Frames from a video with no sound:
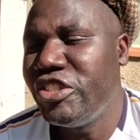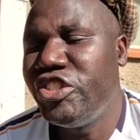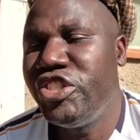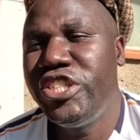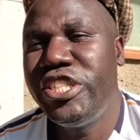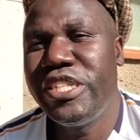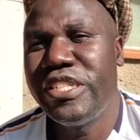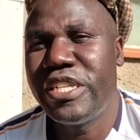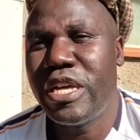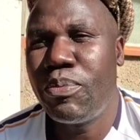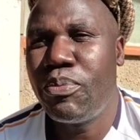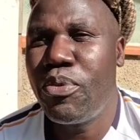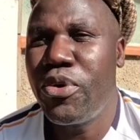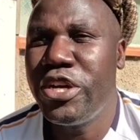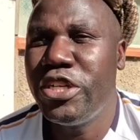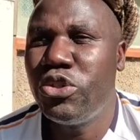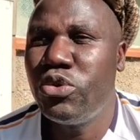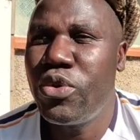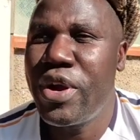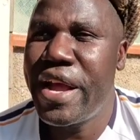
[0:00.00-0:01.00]
it reaches a
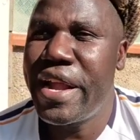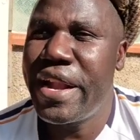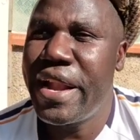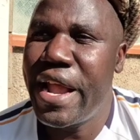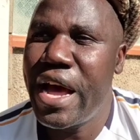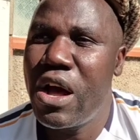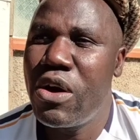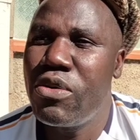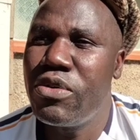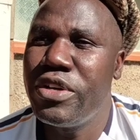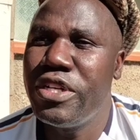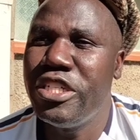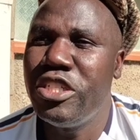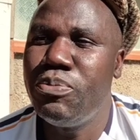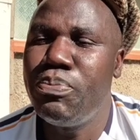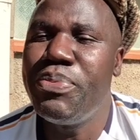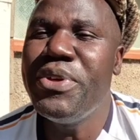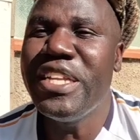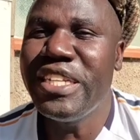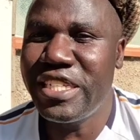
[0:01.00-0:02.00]
point where now
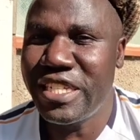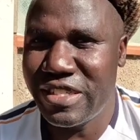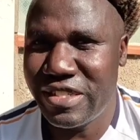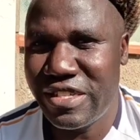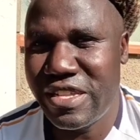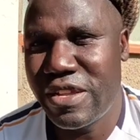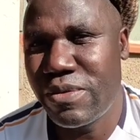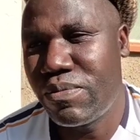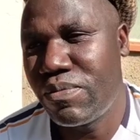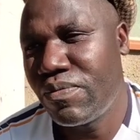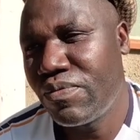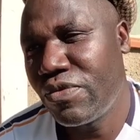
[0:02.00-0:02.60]
it pinches them.